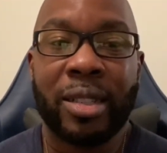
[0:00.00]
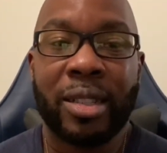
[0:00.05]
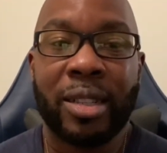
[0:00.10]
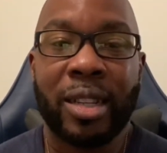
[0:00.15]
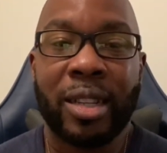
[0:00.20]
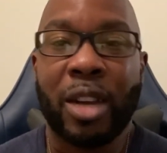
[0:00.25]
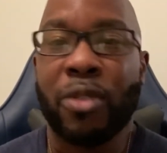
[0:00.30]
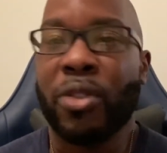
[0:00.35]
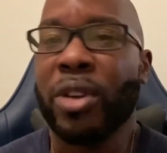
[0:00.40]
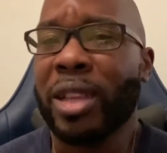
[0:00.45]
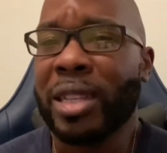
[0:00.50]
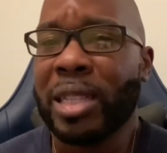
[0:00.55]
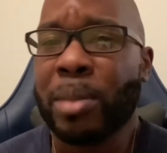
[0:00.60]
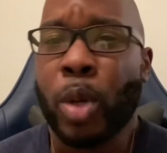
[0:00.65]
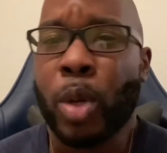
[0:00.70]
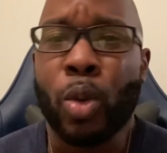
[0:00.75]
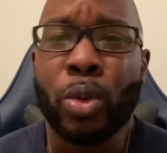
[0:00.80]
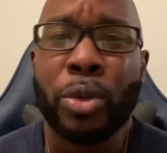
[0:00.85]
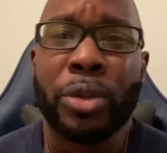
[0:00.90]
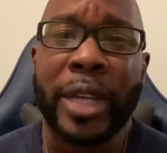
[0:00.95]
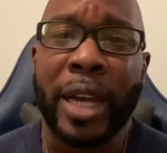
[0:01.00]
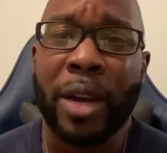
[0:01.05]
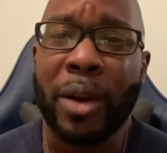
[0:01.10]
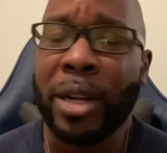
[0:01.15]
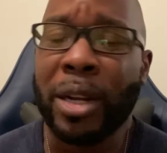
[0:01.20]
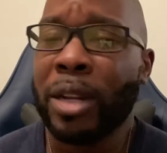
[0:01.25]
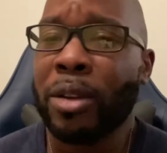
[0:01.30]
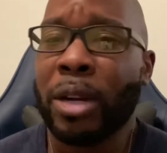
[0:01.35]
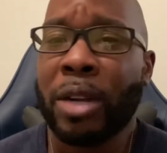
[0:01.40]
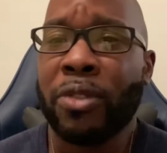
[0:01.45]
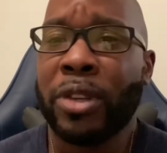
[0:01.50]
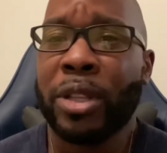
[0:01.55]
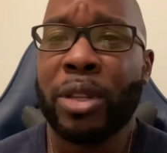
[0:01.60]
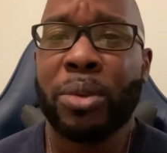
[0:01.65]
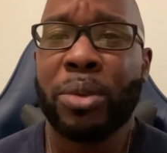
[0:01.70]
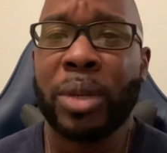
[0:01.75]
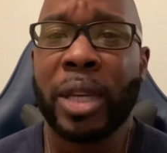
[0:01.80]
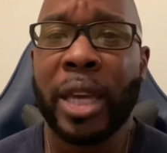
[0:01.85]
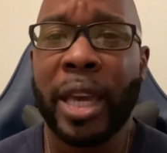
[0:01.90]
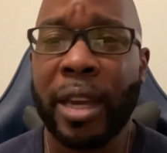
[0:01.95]
I realize I'm older now. I really
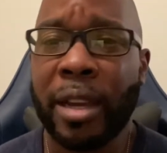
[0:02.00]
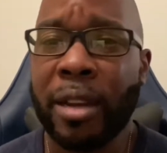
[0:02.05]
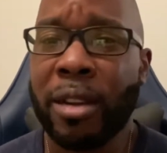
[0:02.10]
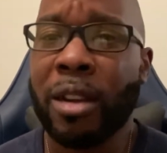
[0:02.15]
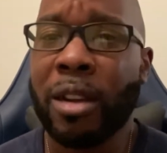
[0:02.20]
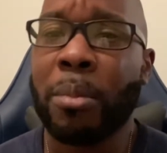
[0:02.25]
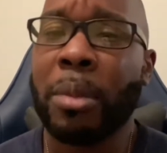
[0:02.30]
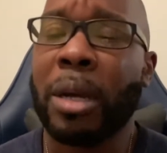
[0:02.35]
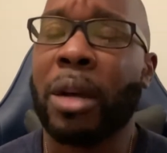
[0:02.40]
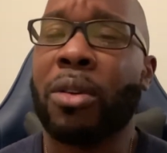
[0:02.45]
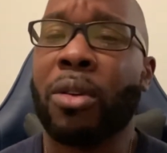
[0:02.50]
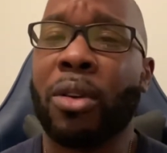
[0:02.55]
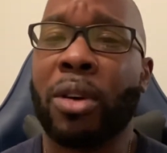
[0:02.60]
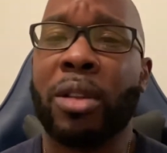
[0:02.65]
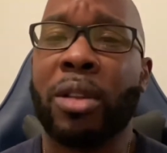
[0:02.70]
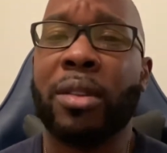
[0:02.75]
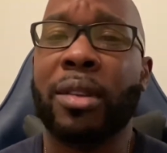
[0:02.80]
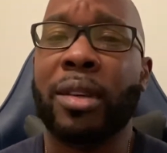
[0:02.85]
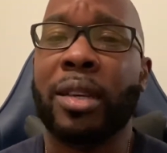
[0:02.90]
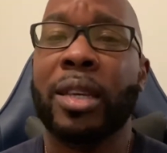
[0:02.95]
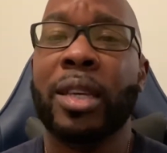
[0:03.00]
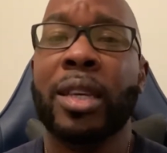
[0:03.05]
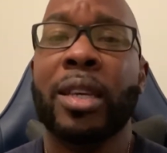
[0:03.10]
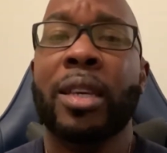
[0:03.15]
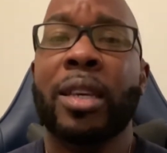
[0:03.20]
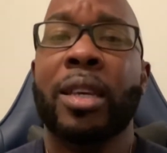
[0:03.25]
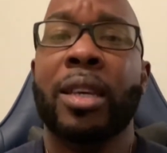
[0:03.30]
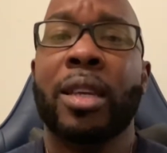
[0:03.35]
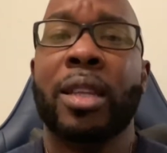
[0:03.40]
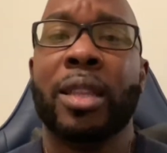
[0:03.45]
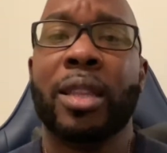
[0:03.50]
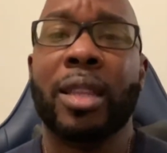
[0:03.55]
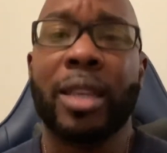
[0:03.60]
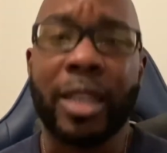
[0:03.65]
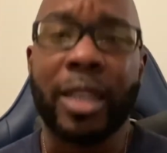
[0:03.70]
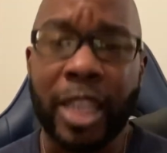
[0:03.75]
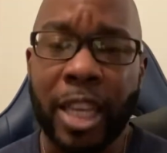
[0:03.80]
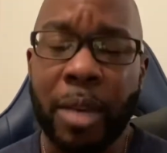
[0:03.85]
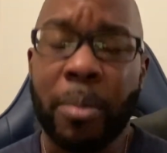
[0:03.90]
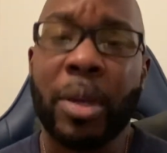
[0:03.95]
don't care about all the
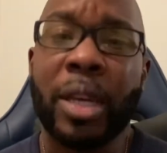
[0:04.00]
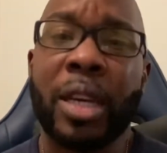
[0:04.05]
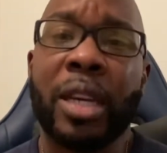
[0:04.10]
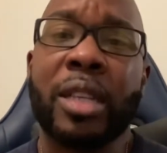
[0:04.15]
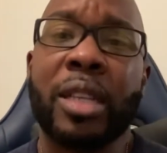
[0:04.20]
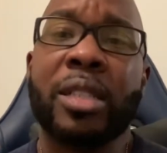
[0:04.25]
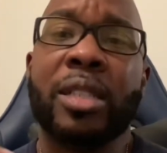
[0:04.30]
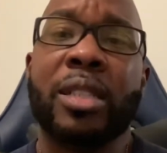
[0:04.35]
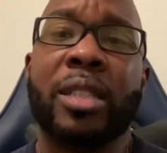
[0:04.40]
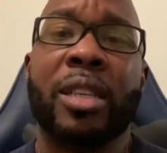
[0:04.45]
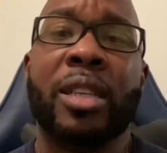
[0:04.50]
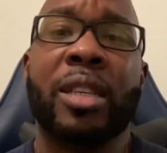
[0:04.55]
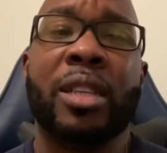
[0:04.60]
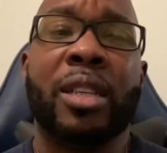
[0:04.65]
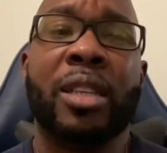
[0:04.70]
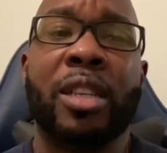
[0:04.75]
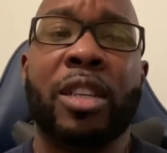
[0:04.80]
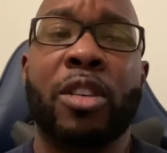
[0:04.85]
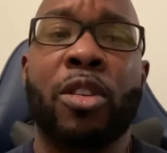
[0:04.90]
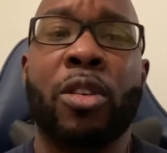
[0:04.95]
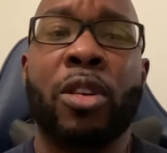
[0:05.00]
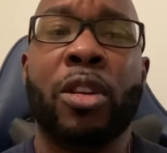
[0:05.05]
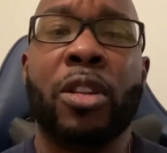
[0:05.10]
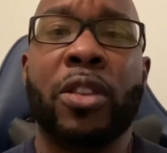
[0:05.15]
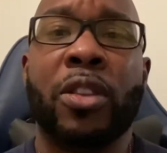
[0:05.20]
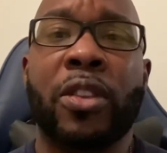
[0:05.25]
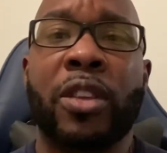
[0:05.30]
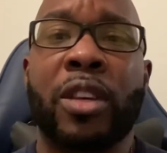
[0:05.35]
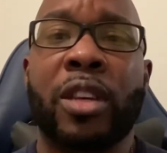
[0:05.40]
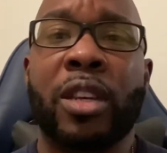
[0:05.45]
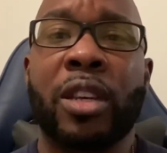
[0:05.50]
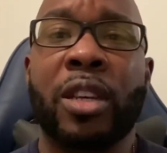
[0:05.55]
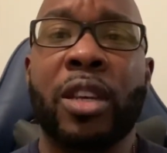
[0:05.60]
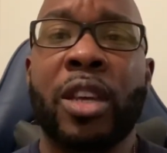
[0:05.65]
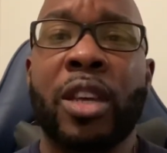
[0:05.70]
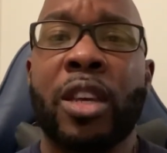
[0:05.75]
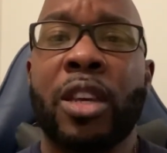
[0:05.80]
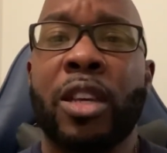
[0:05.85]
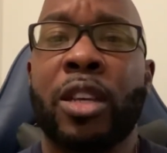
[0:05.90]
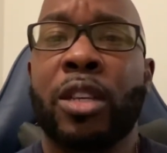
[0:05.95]
gimmicks and all the
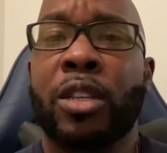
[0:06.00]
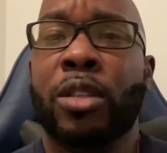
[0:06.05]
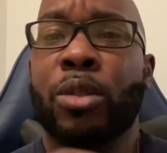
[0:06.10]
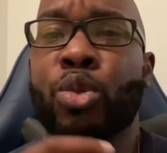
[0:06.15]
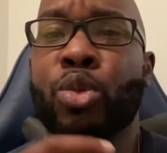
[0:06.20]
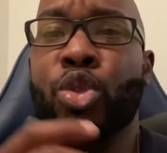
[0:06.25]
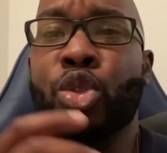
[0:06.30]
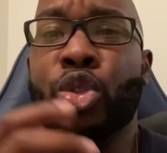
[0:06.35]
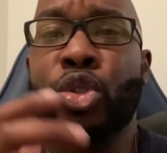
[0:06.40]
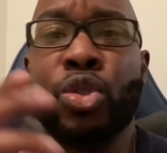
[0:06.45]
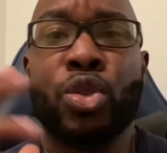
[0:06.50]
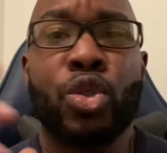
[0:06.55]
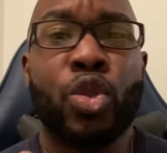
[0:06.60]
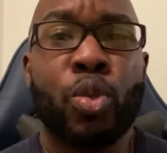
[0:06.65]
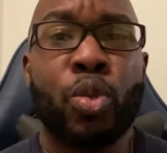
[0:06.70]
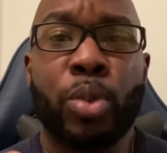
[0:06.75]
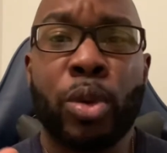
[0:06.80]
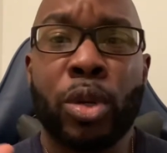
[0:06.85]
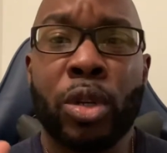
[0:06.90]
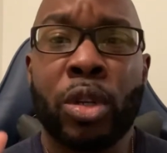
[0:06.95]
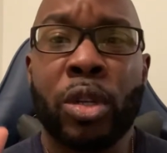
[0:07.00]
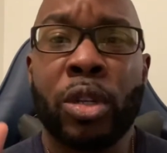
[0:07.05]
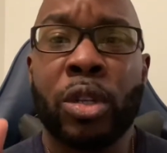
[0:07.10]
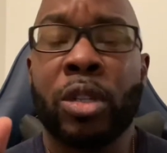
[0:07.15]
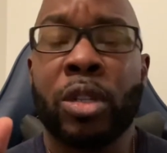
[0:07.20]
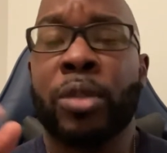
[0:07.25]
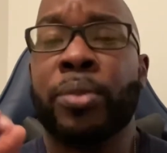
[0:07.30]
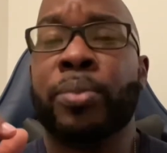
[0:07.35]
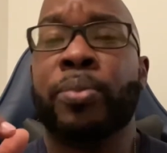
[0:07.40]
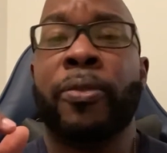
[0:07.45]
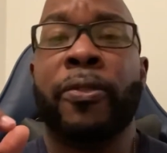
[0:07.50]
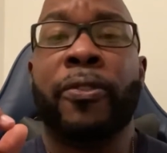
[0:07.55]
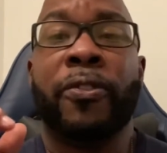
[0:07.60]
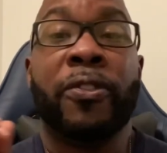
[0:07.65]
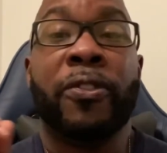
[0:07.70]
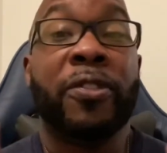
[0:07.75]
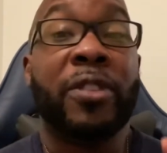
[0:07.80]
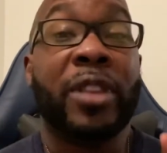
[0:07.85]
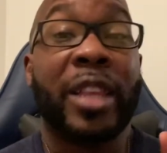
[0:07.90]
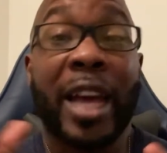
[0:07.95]
super
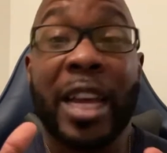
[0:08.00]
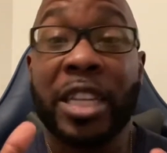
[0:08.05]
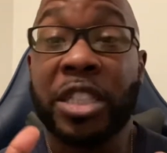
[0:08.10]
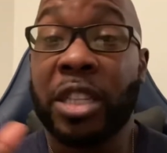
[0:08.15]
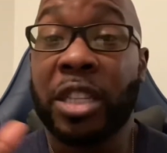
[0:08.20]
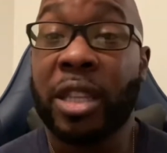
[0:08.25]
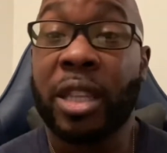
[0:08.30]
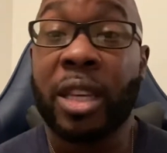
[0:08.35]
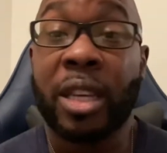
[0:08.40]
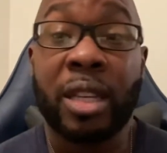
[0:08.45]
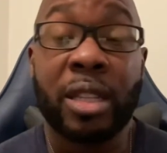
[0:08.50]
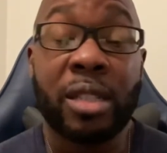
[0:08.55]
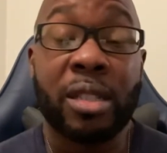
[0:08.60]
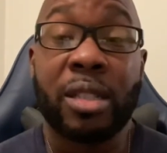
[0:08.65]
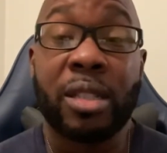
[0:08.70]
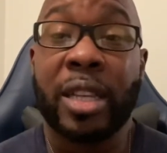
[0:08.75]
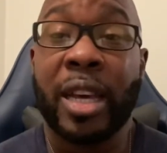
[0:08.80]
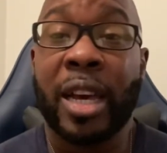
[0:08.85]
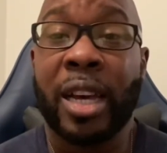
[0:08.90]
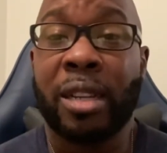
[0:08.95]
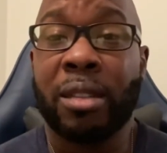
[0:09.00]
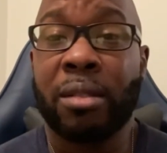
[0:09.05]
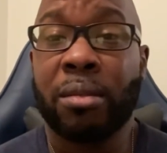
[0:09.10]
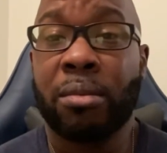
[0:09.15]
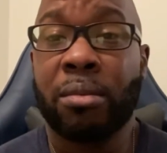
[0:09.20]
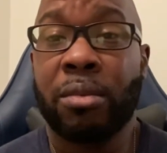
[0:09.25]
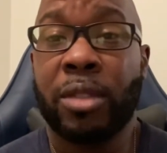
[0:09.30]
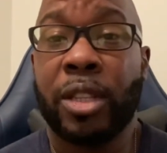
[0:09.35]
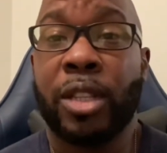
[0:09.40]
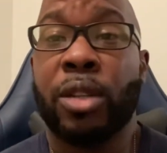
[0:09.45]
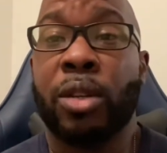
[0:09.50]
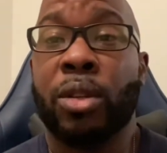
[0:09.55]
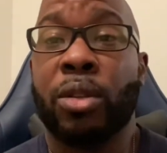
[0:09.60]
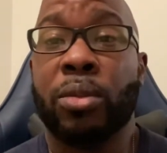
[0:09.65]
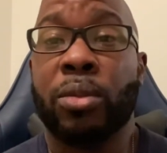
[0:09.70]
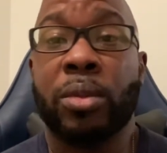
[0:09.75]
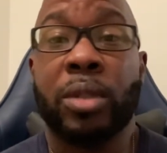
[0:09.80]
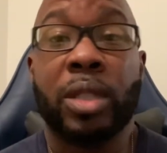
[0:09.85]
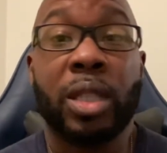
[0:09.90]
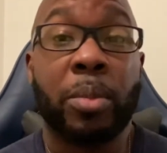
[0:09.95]
flashy things that,
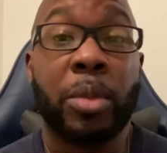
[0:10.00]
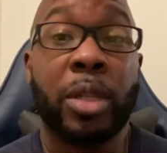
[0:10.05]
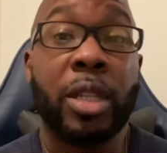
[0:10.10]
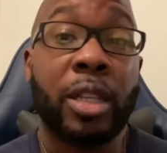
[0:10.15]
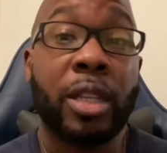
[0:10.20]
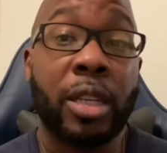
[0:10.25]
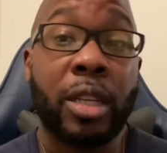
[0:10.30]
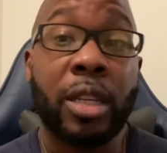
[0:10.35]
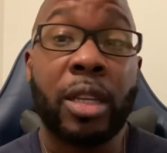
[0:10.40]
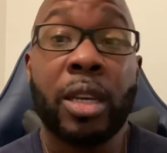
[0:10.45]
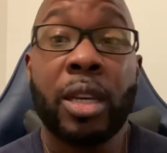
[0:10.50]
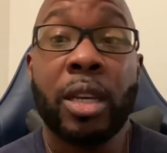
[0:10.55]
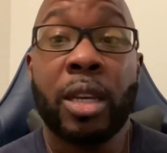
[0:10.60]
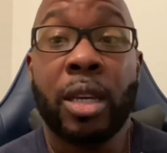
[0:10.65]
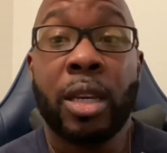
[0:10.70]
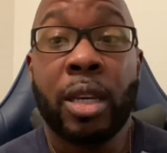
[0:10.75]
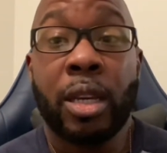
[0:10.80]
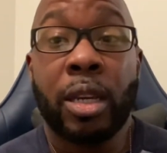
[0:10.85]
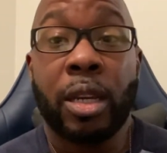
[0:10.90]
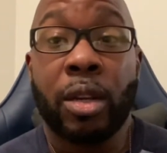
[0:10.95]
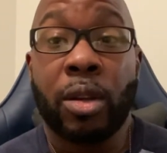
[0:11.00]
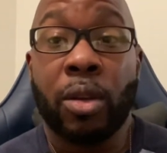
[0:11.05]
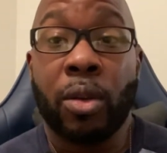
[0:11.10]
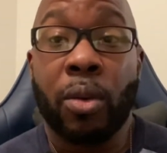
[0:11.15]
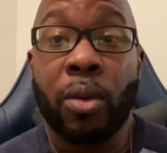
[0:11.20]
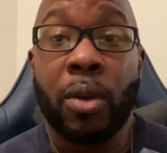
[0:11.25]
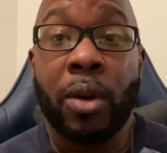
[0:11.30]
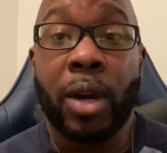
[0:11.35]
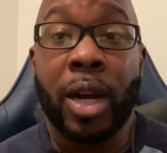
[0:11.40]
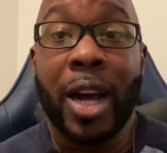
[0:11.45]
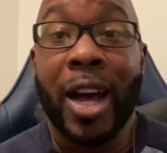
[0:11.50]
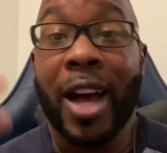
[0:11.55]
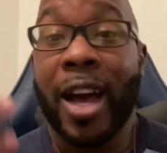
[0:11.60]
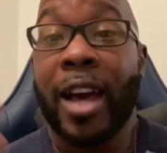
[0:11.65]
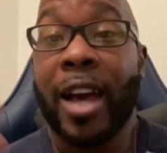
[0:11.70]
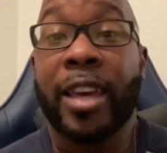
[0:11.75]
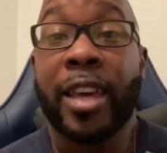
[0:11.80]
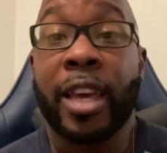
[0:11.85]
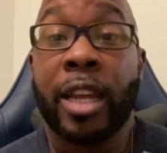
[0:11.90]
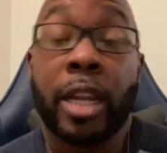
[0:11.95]
some of the,
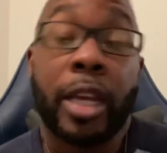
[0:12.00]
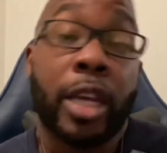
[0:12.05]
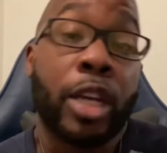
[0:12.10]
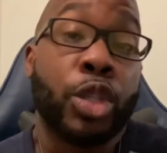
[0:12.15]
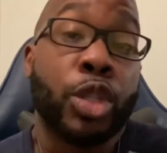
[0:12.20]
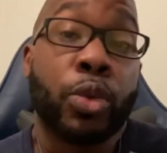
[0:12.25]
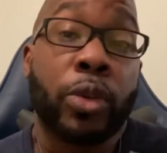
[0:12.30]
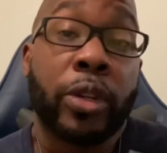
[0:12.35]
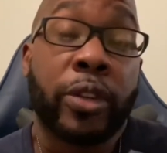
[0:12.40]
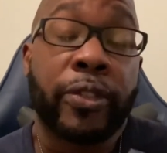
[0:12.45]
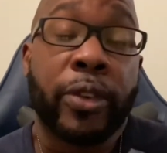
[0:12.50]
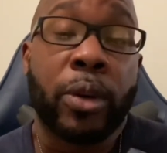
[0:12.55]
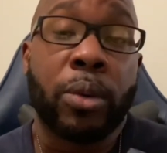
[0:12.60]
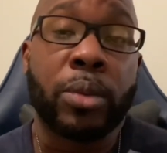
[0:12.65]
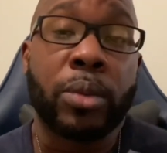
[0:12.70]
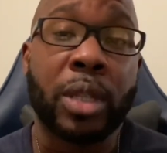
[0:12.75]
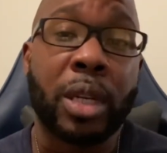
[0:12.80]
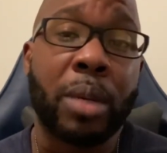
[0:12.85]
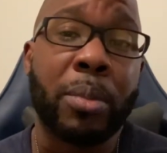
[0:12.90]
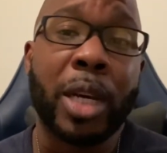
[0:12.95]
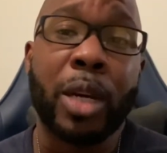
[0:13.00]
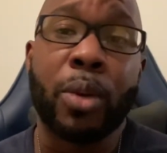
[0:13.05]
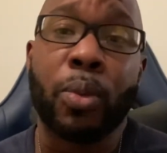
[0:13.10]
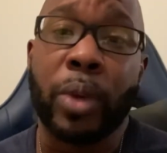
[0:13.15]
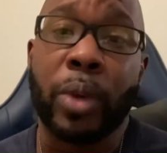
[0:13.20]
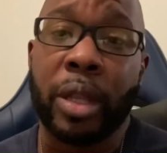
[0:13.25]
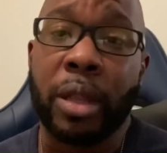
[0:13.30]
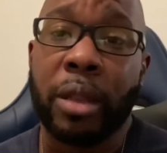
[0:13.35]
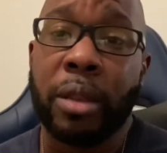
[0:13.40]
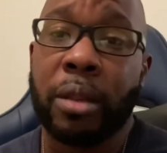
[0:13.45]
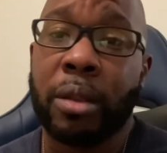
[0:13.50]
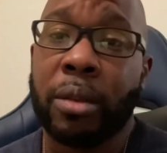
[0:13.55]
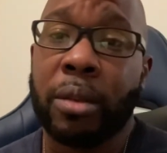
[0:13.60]
high-end Android phones come out with.